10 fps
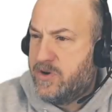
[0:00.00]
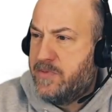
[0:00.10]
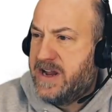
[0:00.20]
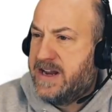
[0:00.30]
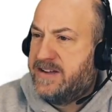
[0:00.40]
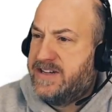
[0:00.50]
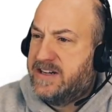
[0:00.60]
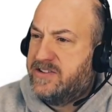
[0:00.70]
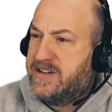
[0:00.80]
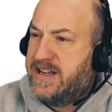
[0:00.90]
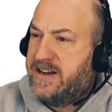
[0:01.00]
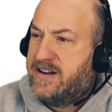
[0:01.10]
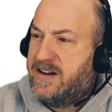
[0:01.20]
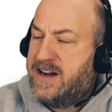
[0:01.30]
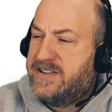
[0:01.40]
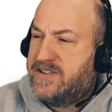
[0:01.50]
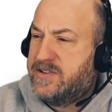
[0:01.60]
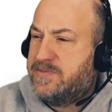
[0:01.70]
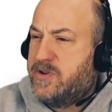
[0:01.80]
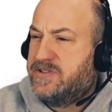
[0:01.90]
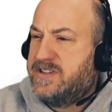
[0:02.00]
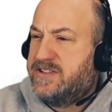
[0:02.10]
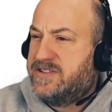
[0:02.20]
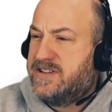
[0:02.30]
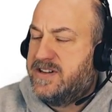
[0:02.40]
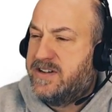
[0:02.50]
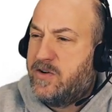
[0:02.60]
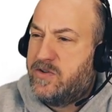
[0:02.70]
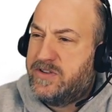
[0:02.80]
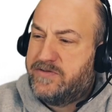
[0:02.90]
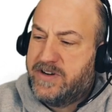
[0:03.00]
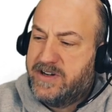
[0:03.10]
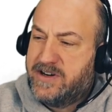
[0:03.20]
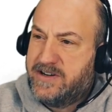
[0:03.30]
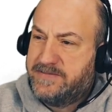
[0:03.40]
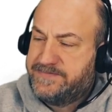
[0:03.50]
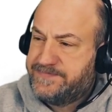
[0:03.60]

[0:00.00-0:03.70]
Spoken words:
go back out and take a look at it. All right, so supposedly there's a hole in the front yard.